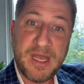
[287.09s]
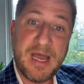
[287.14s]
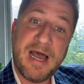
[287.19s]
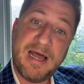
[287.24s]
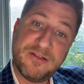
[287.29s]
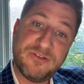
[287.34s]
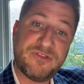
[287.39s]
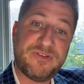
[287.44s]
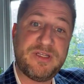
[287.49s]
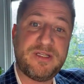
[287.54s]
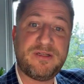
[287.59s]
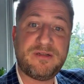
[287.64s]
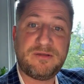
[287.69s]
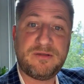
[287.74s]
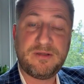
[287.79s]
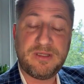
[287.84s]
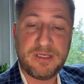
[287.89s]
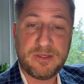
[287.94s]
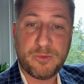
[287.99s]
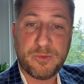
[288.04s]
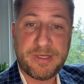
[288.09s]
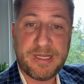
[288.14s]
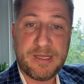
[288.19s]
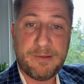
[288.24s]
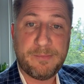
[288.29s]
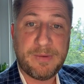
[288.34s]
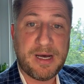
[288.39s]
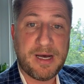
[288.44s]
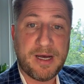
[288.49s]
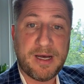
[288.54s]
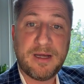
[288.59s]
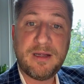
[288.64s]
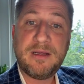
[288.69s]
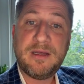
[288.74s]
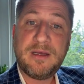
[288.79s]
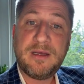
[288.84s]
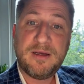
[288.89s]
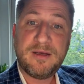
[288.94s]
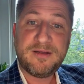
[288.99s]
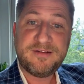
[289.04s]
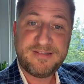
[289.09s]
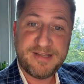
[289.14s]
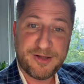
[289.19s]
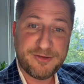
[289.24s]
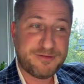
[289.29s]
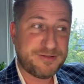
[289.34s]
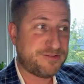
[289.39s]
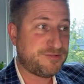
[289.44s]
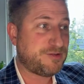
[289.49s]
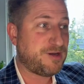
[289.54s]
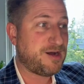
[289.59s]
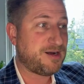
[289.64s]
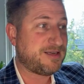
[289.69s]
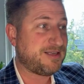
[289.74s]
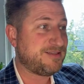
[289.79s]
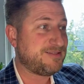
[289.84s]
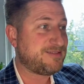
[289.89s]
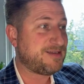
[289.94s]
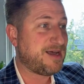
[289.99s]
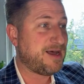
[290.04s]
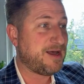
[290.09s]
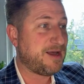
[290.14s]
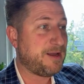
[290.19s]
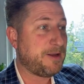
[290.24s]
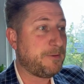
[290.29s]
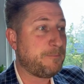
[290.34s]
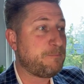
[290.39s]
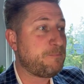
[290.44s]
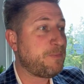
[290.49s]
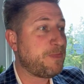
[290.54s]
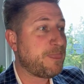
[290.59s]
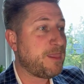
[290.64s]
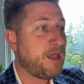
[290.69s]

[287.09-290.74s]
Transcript: I just didn't liquidate my Delta stock in time.